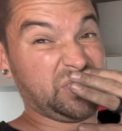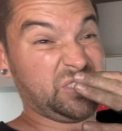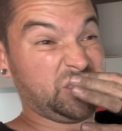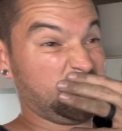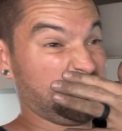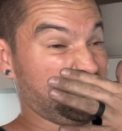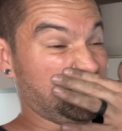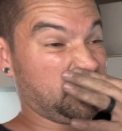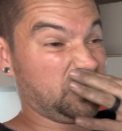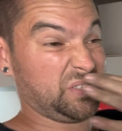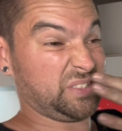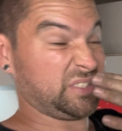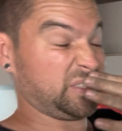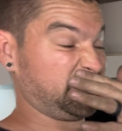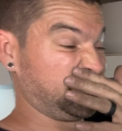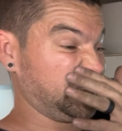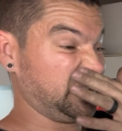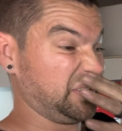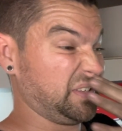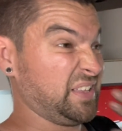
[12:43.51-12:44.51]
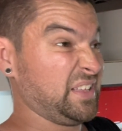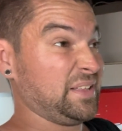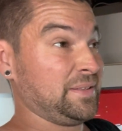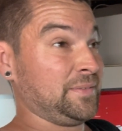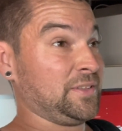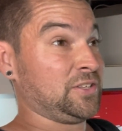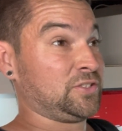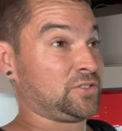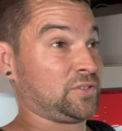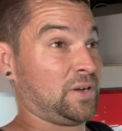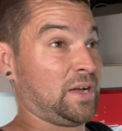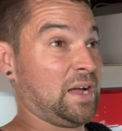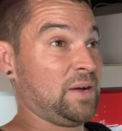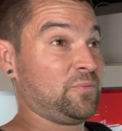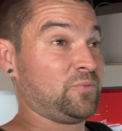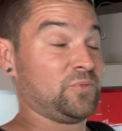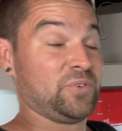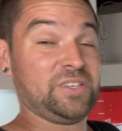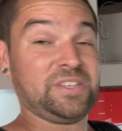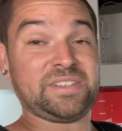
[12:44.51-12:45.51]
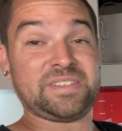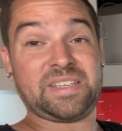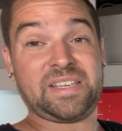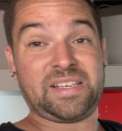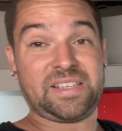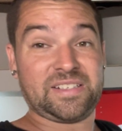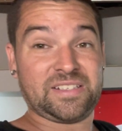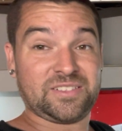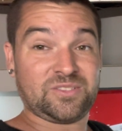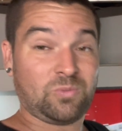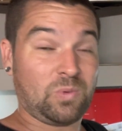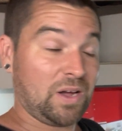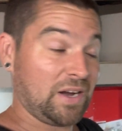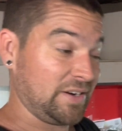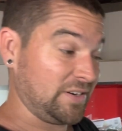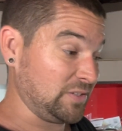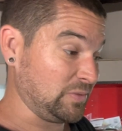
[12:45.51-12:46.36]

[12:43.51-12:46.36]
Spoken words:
and 2 point something. So I'm really thinking this wire is